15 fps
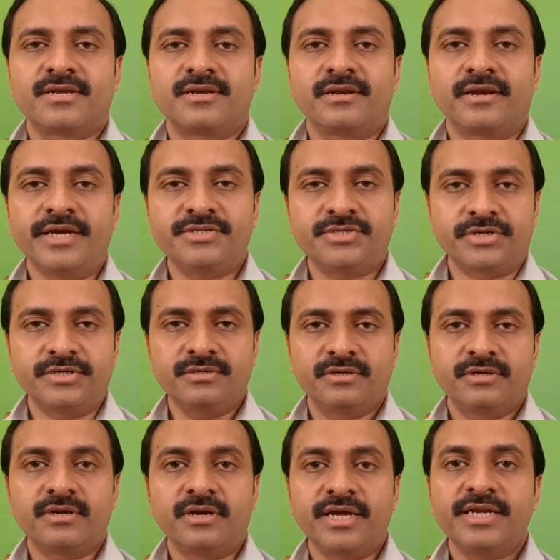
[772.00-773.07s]
Later,
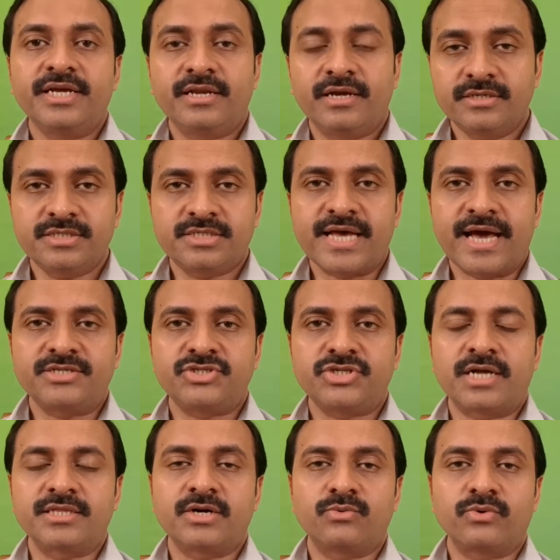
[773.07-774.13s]
Lenny learns that
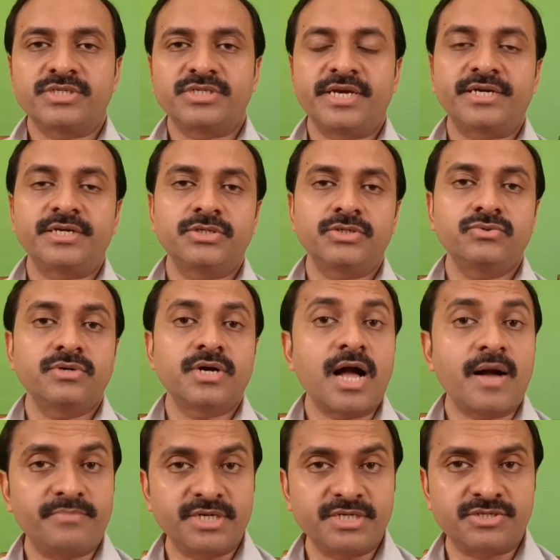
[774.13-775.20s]
Shanta was taken to
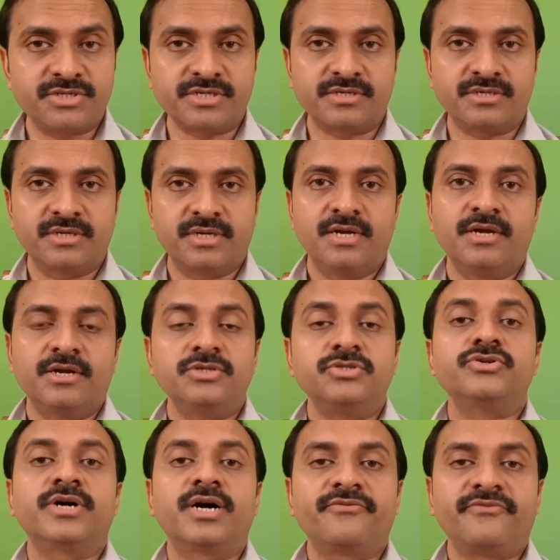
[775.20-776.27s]
Amritsar
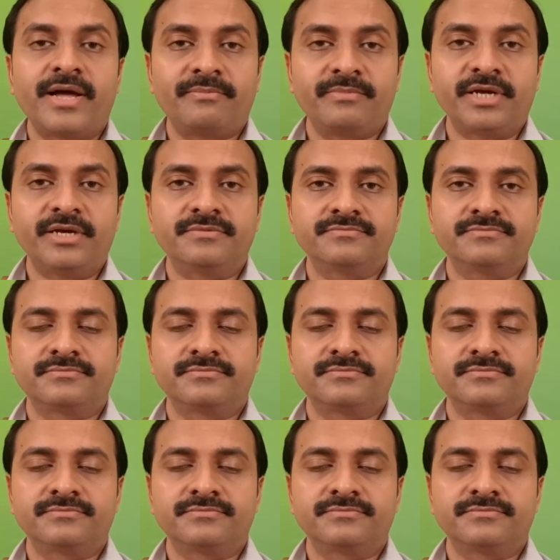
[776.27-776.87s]
to her family.